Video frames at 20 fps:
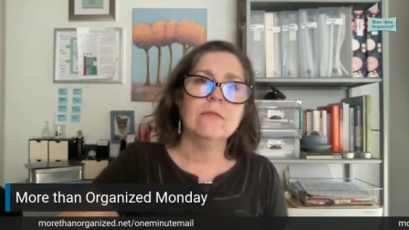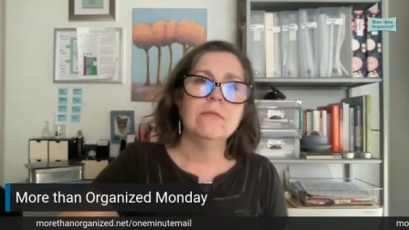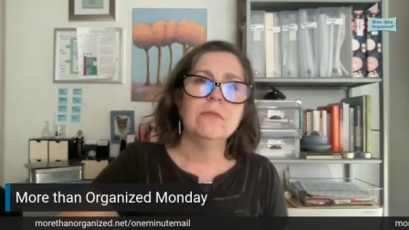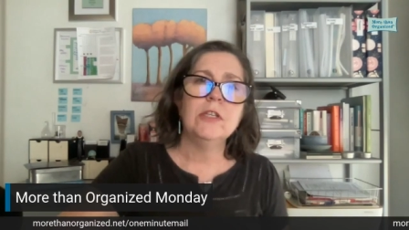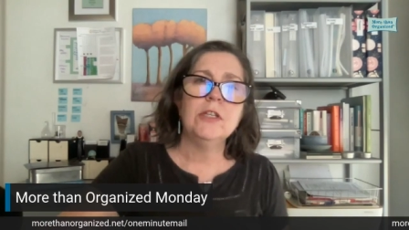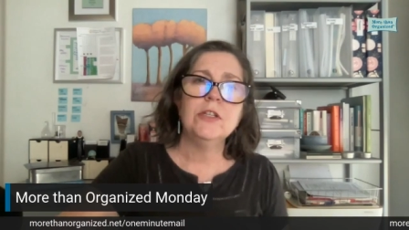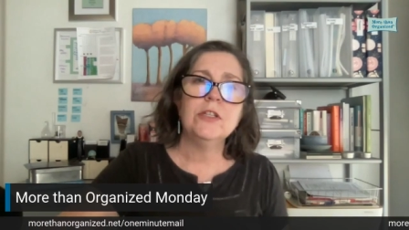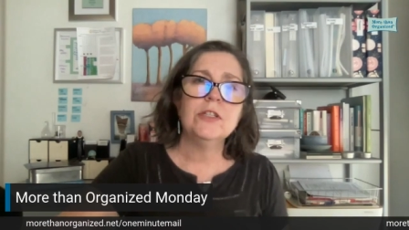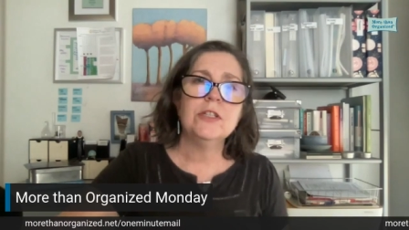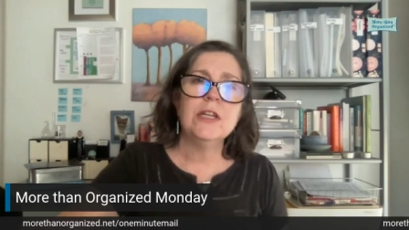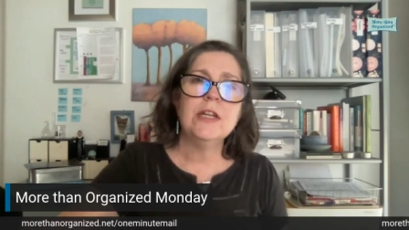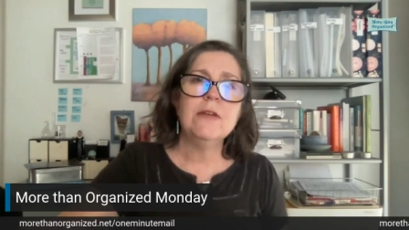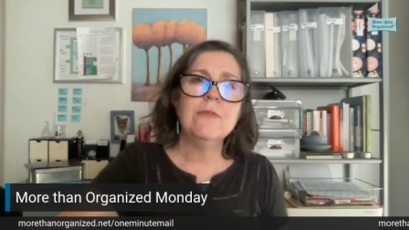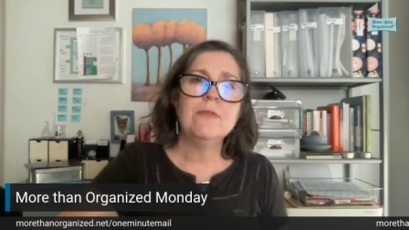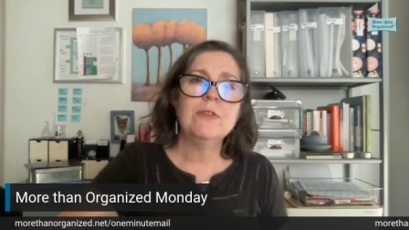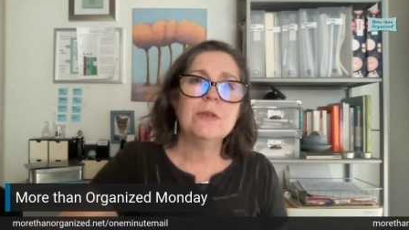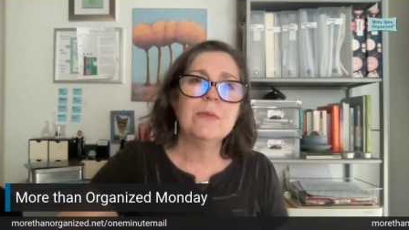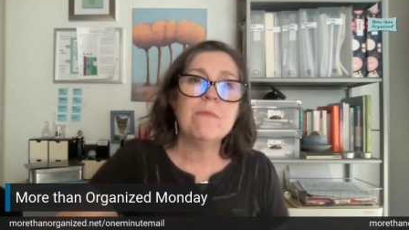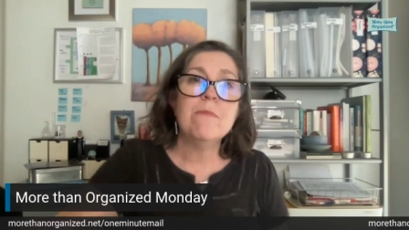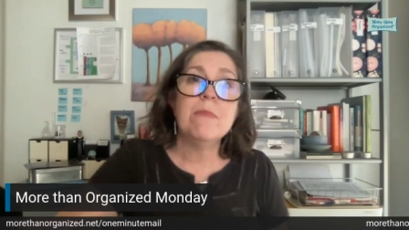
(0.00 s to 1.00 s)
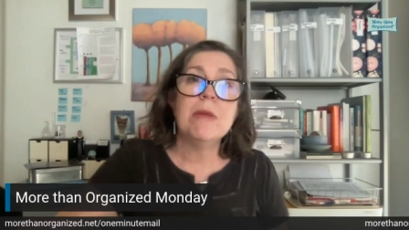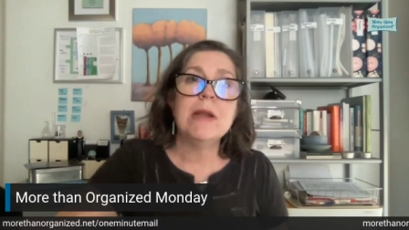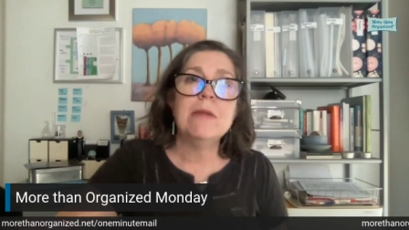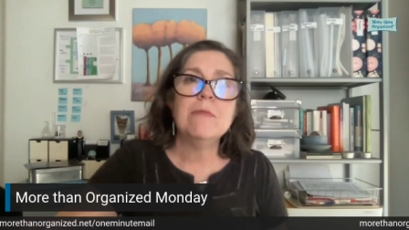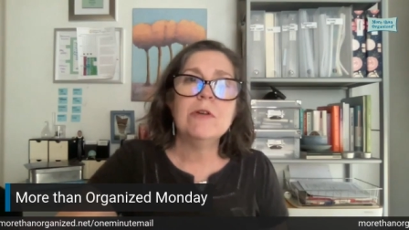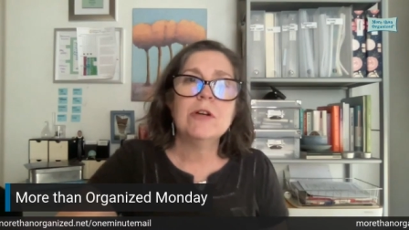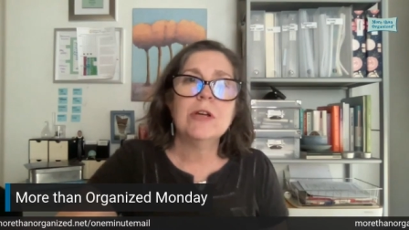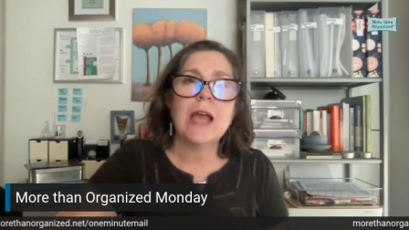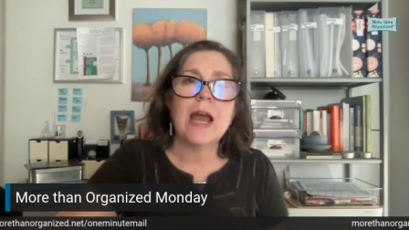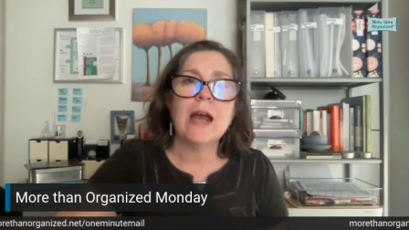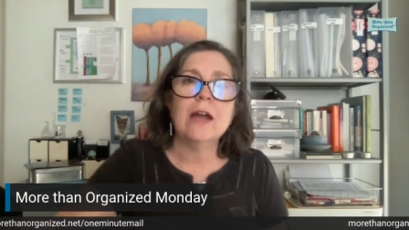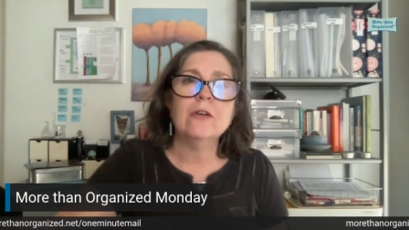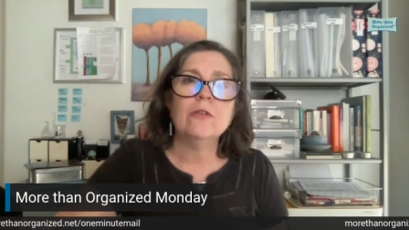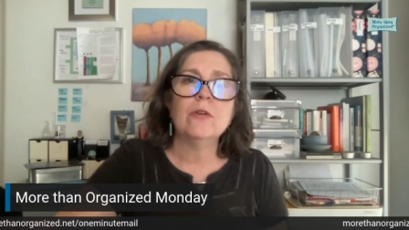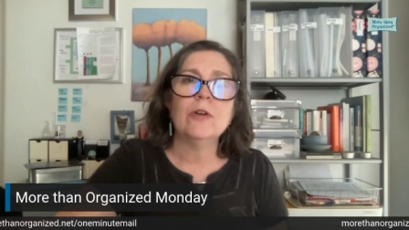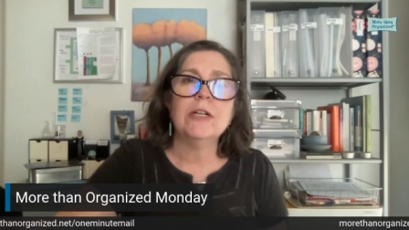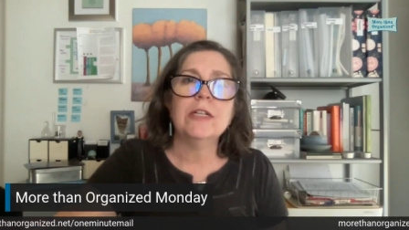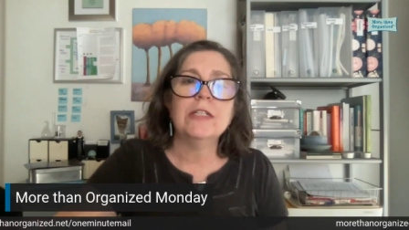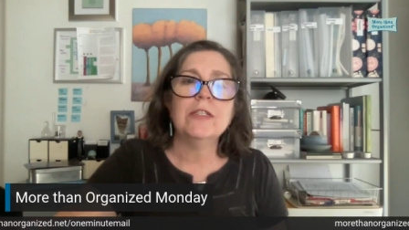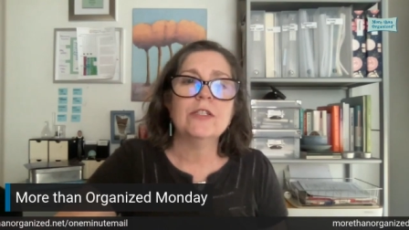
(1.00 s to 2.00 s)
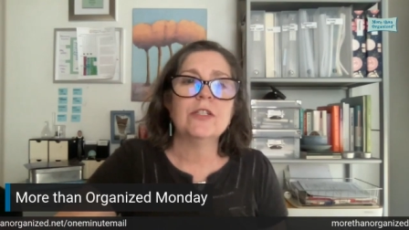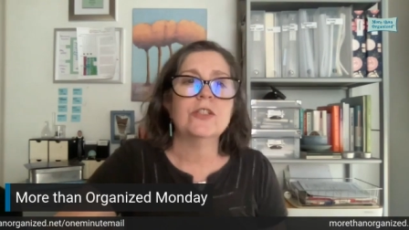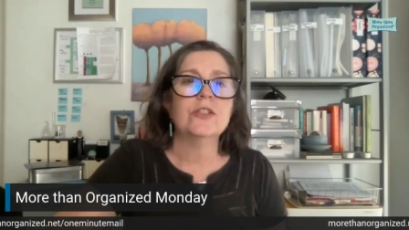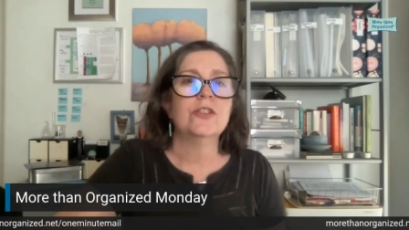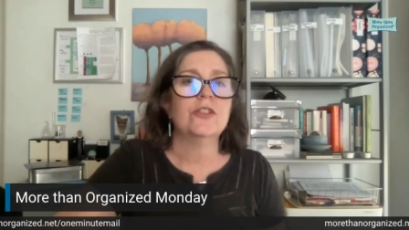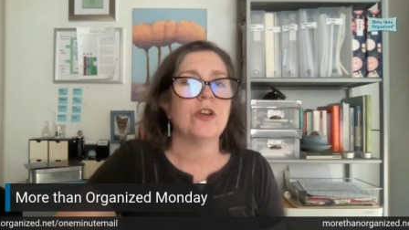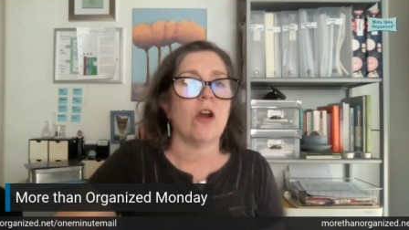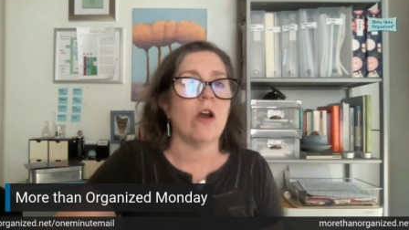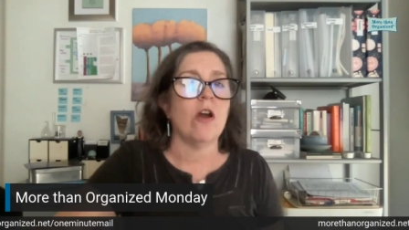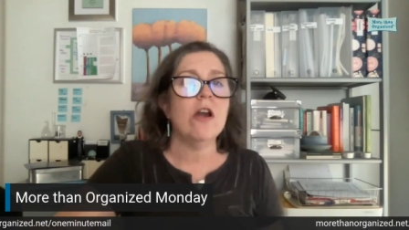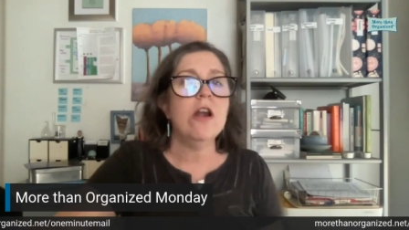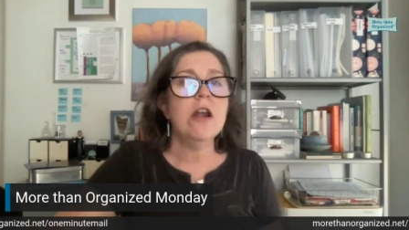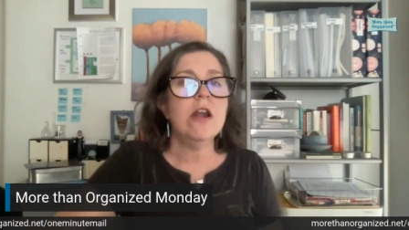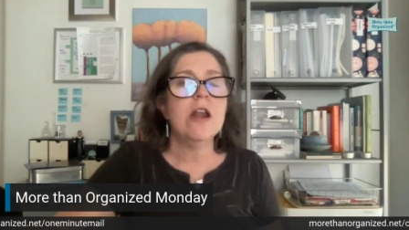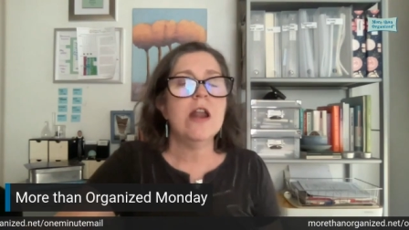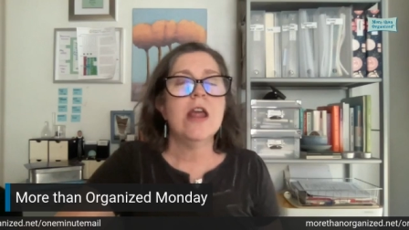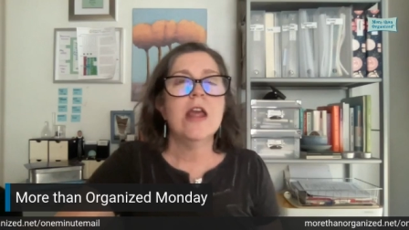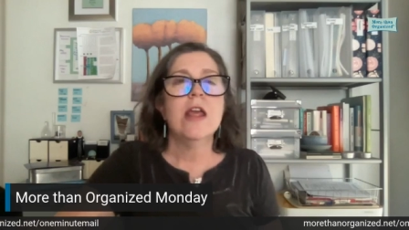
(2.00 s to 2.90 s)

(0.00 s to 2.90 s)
You just need some minimal categories to start,